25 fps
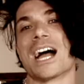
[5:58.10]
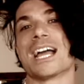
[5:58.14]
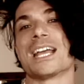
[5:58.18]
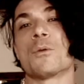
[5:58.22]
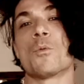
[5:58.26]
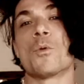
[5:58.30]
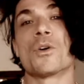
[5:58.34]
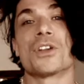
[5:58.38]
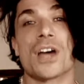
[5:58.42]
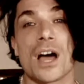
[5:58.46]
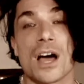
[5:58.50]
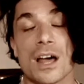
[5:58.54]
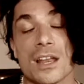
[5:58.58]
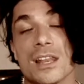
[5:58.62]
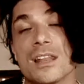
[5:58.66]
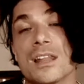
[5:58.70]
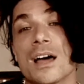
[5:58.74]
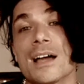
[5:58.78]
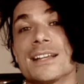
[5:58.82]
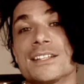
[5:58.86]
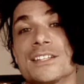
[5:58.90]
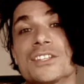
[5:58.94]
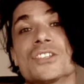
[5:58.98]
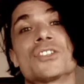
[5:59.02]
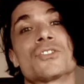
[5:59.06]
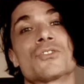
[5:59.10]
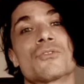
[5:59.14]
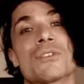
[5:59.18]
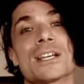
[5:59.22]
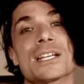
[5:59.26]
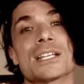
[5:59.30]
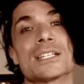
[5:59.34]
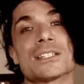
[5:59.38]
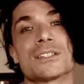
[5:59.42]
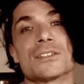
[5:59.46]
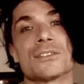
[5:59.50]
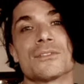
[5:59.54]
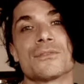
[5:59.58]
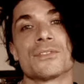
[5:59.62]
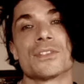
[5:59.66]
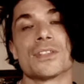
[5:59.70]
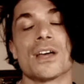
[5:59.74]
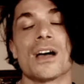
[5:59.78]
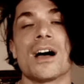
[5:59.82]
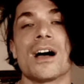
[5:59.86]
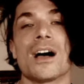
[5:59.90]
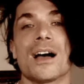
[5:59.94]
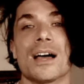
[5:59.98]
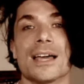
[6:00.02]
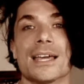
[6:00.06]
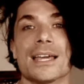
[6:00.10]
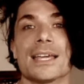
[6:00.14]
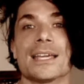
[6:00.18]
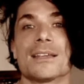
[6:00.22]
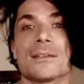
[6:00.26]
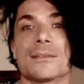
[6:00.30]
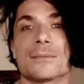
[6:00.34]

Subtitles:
want lighter strings for the high.